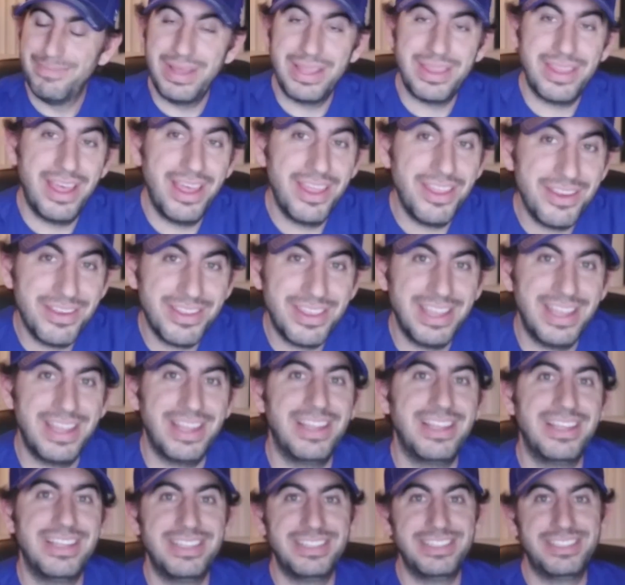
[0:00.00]
But the other thing
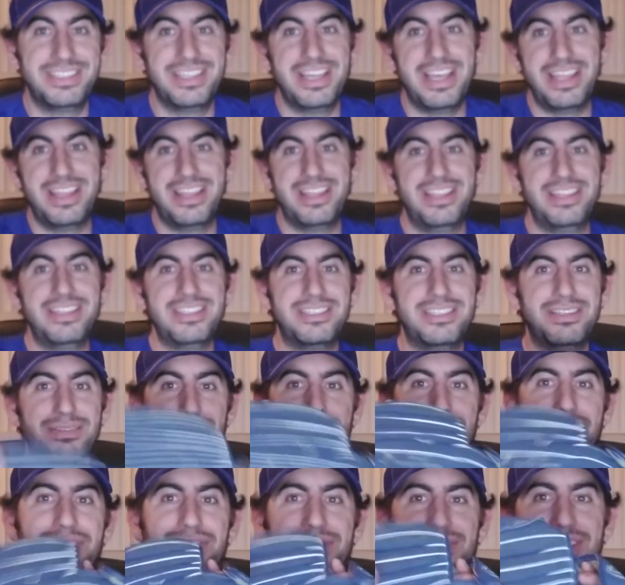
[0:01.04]
is this
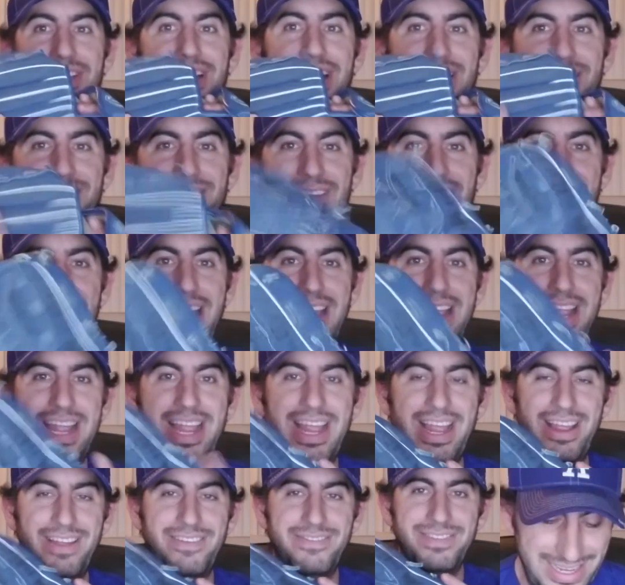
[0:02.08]
blue glove I
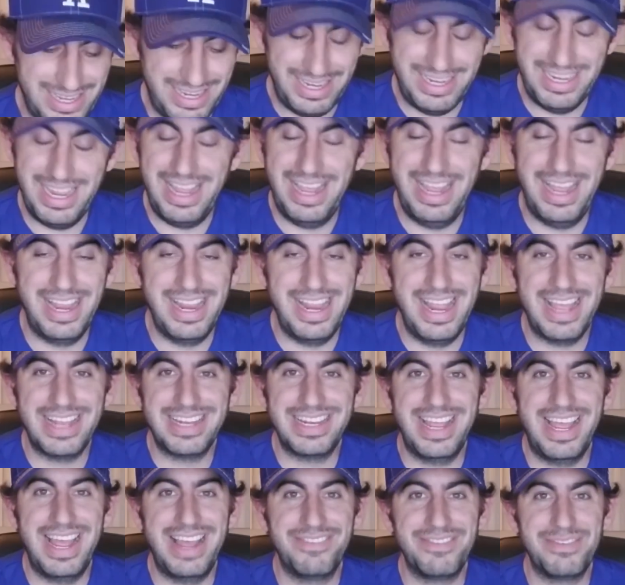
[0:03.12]
have. I had
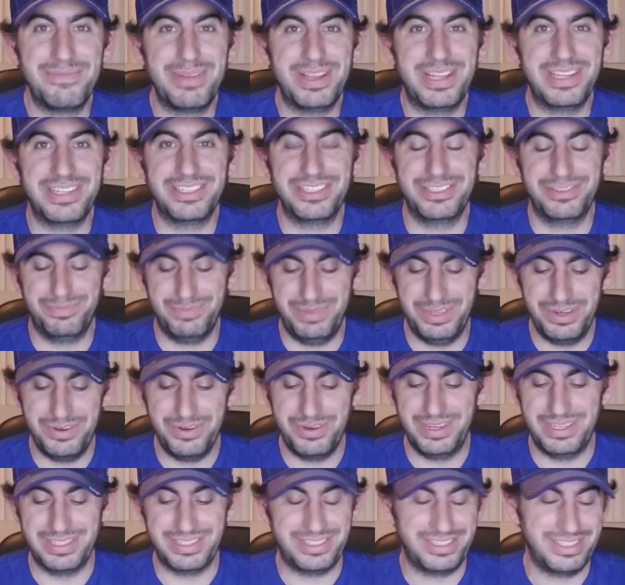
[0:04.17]
to have it because it's
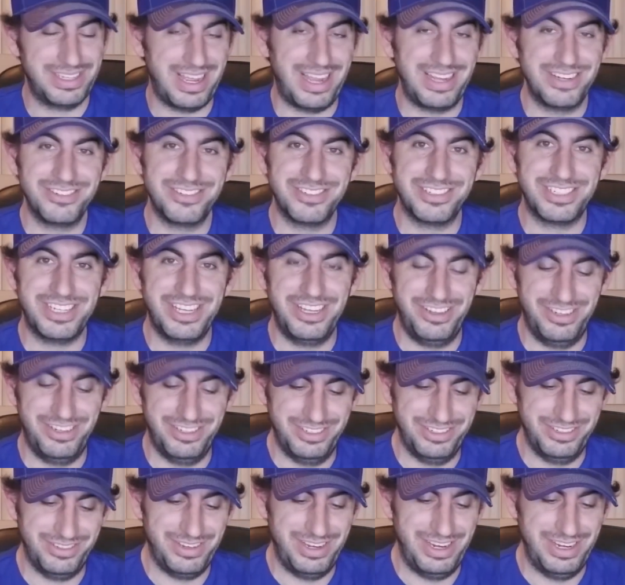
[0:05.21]
blue on Dodgers
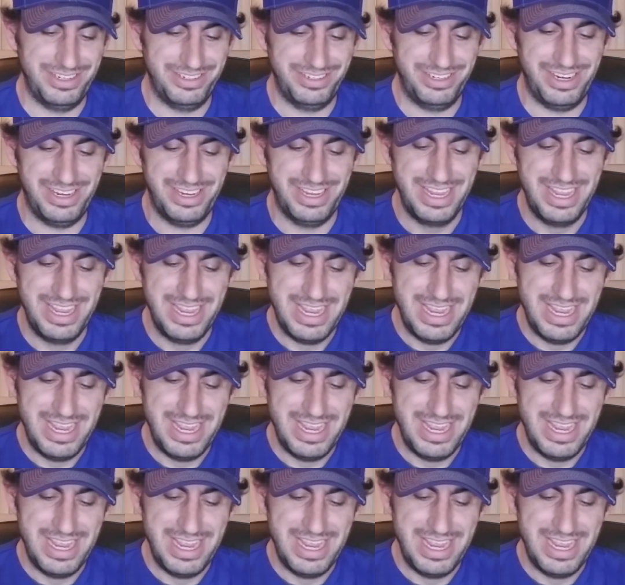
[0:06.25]
colors when I was young.